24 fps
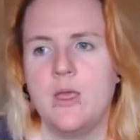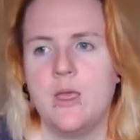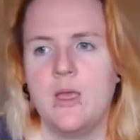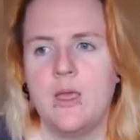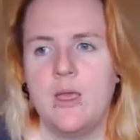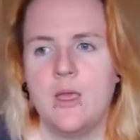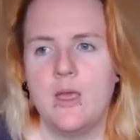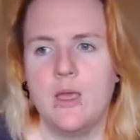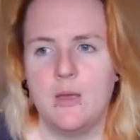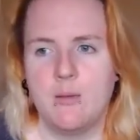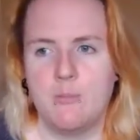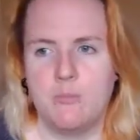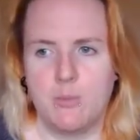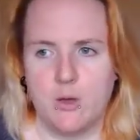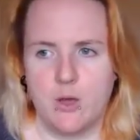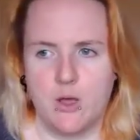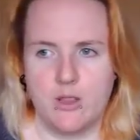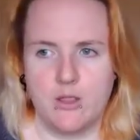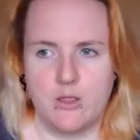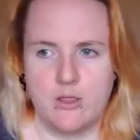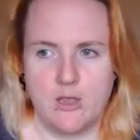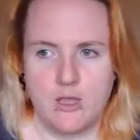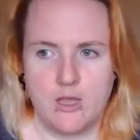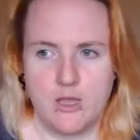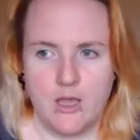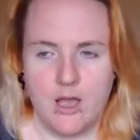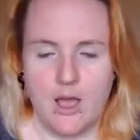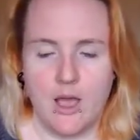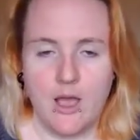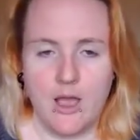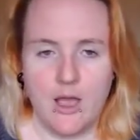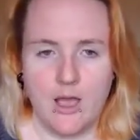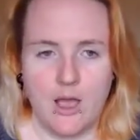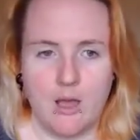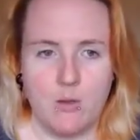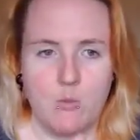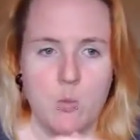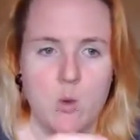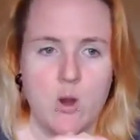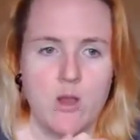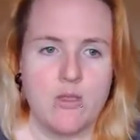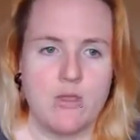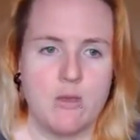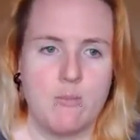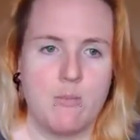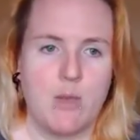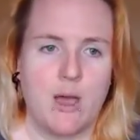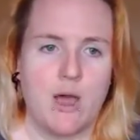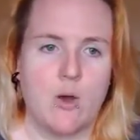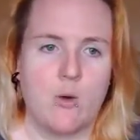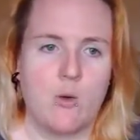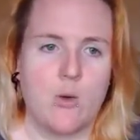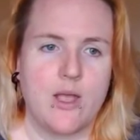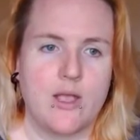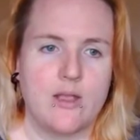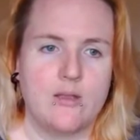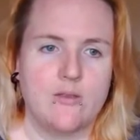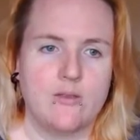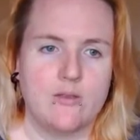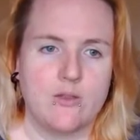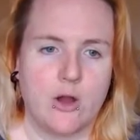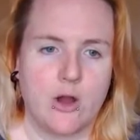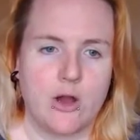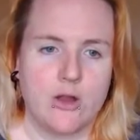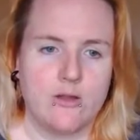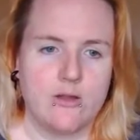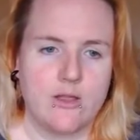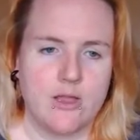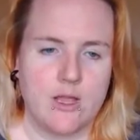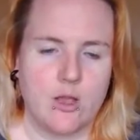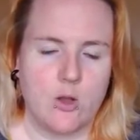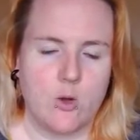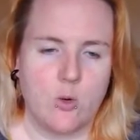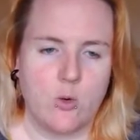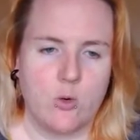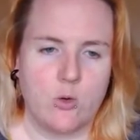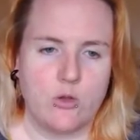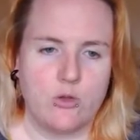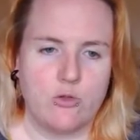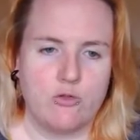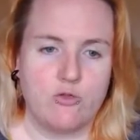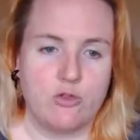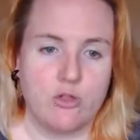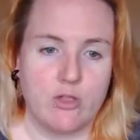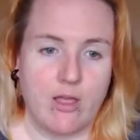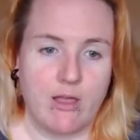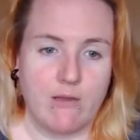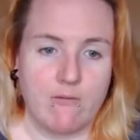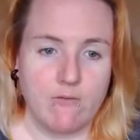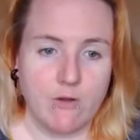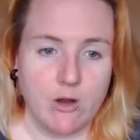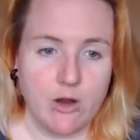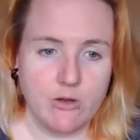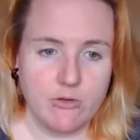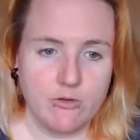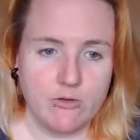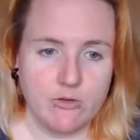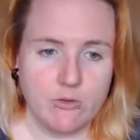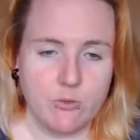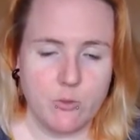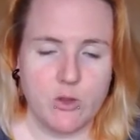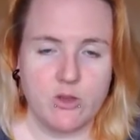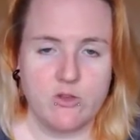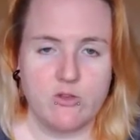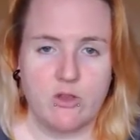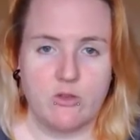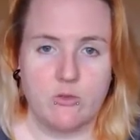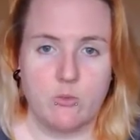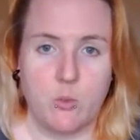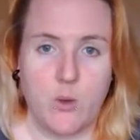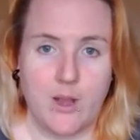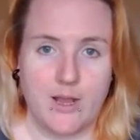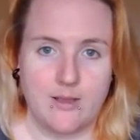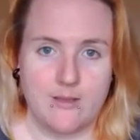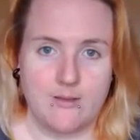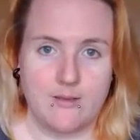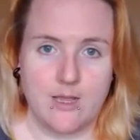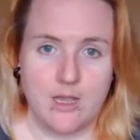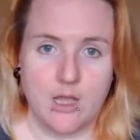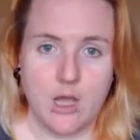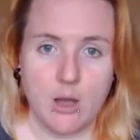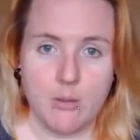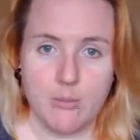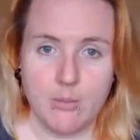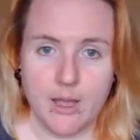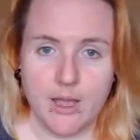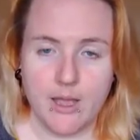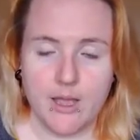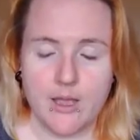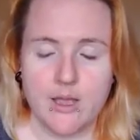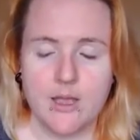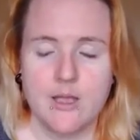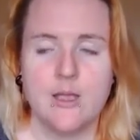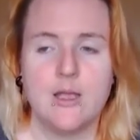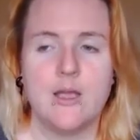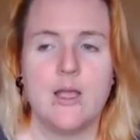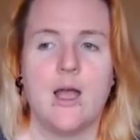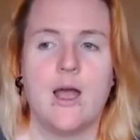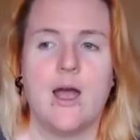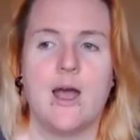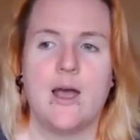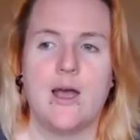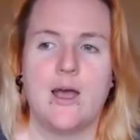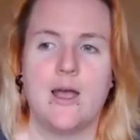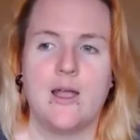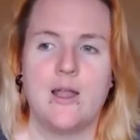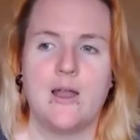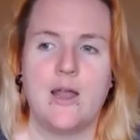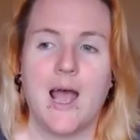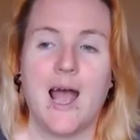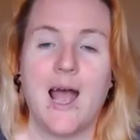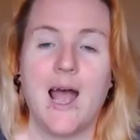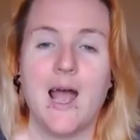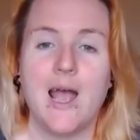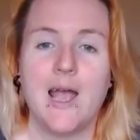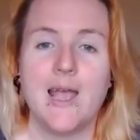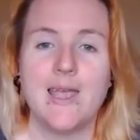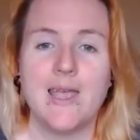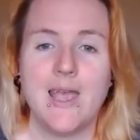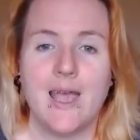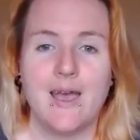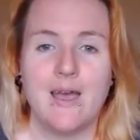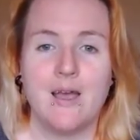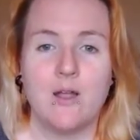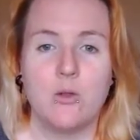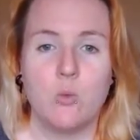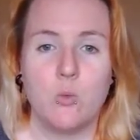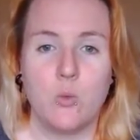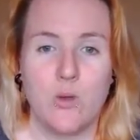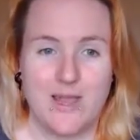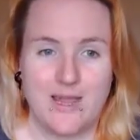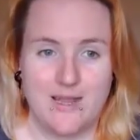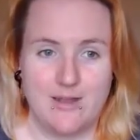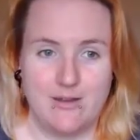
But the I Am Worth It Mao is starting on July 1st, which is Wednesday coming, and I can't wait.